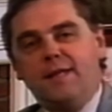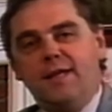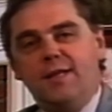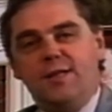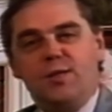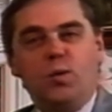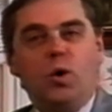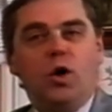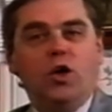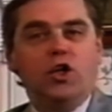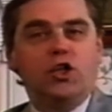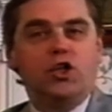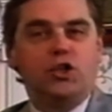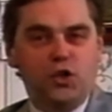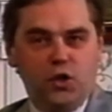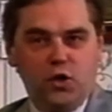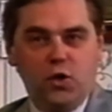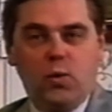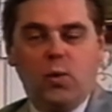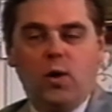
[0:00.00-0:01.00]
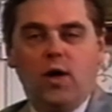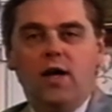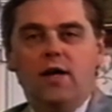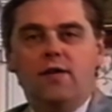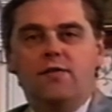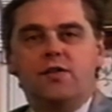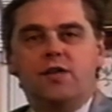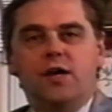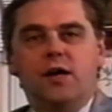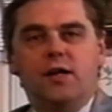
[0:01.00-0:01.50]
It's one sure way
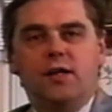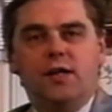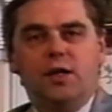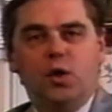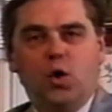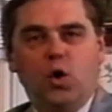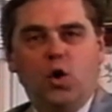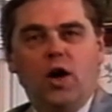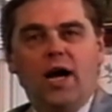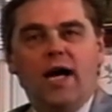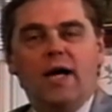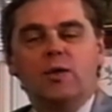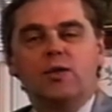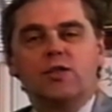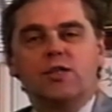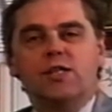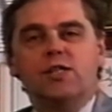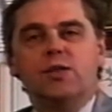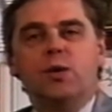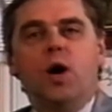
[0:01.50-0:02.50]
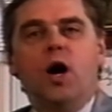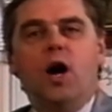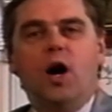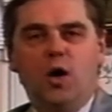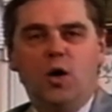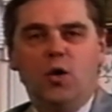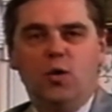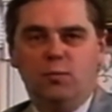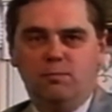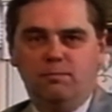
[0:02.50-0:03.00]
of turning your house into a
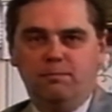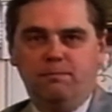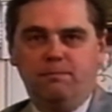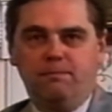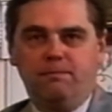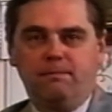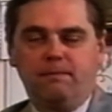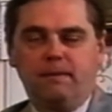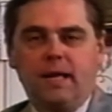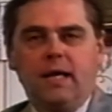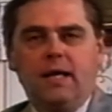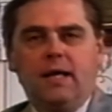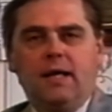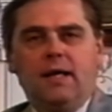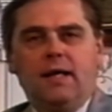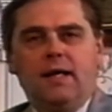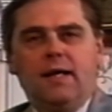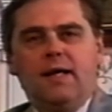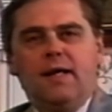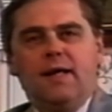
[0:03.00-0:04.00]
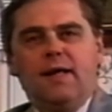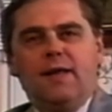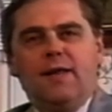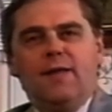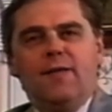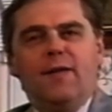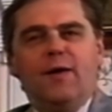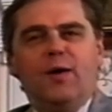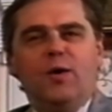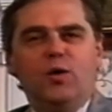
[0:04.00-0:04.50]
home.
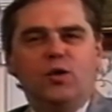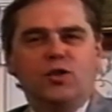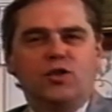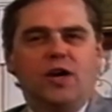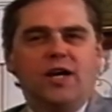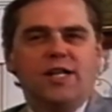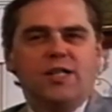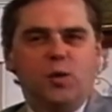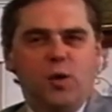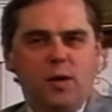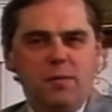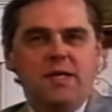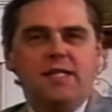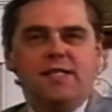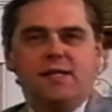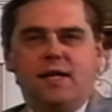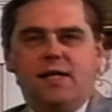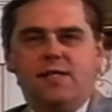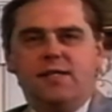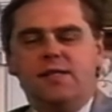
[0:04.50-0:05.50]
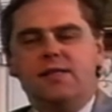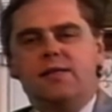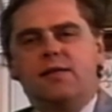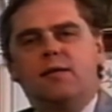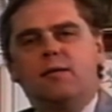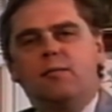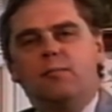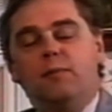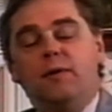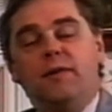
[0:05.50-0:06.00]
They all try to imitate it,
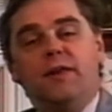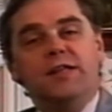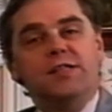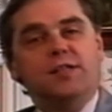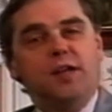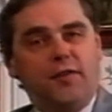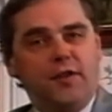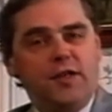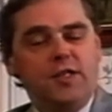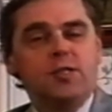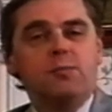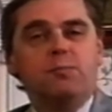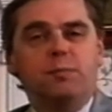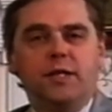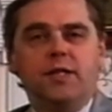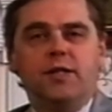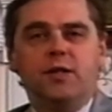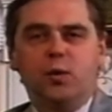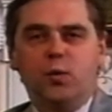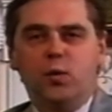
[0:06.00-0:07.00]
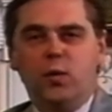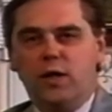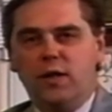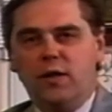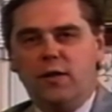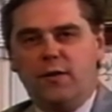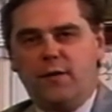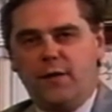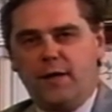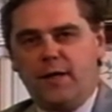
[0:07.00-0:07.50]
but there's nothing to beat the
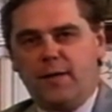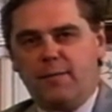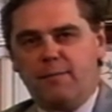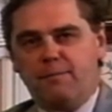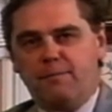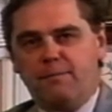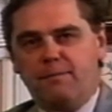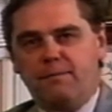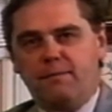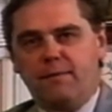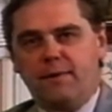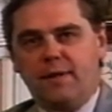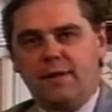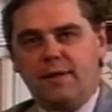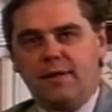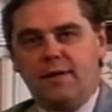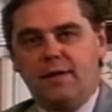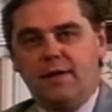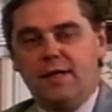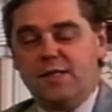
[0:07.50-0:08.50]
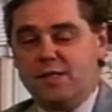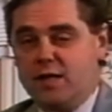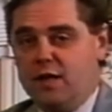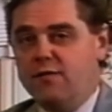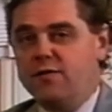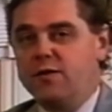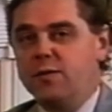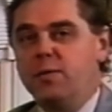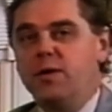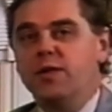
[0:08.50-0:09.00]
real thing. It's
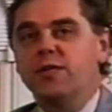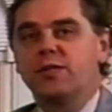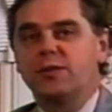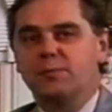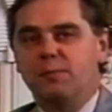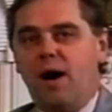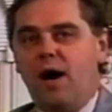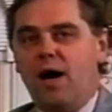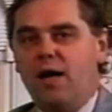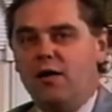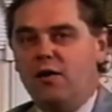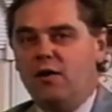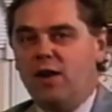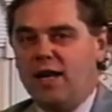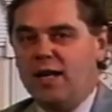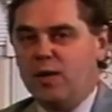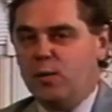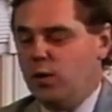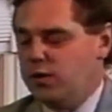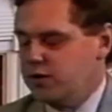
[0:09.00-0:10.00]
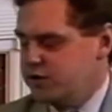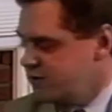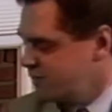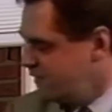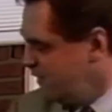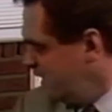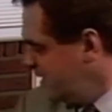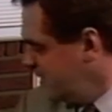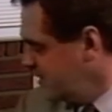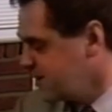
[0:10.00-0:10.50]
enough to put a smile on anyone's
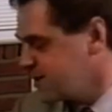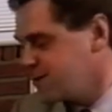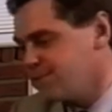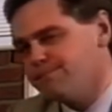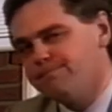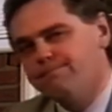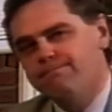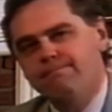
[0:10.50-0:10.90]
face.